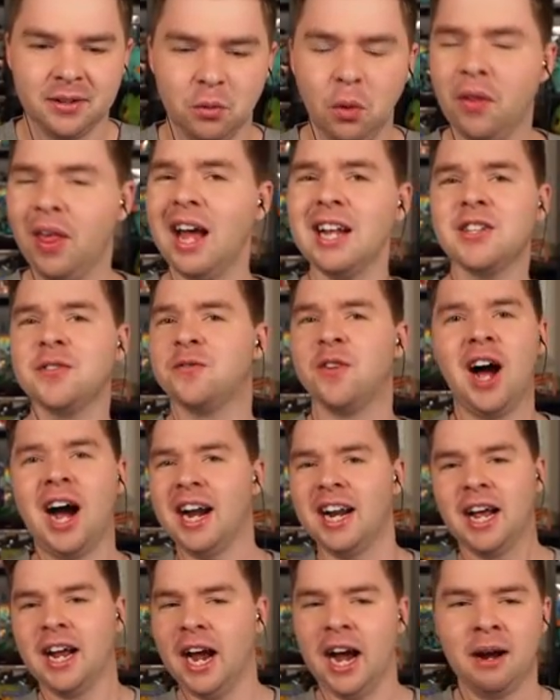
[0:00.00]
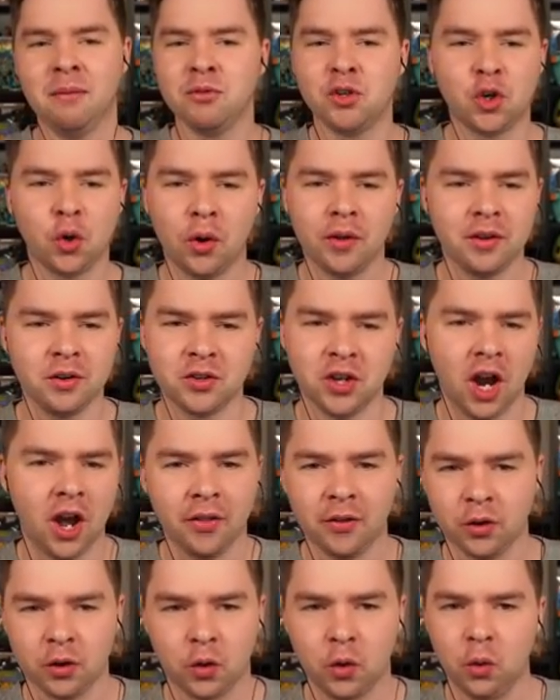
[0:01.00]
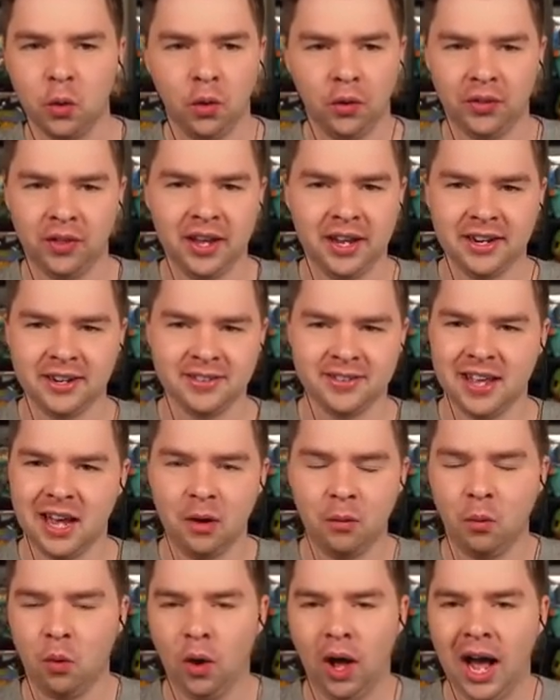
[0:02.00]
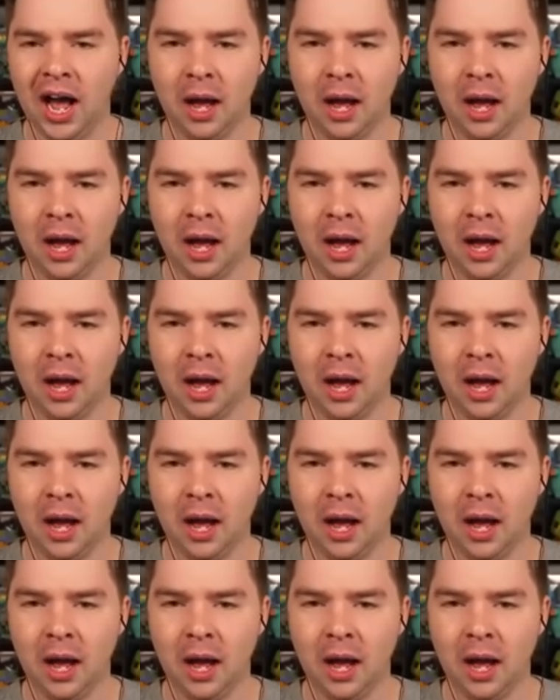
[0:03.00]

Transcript: Well, that's fine. I, am sure there's other cool things that will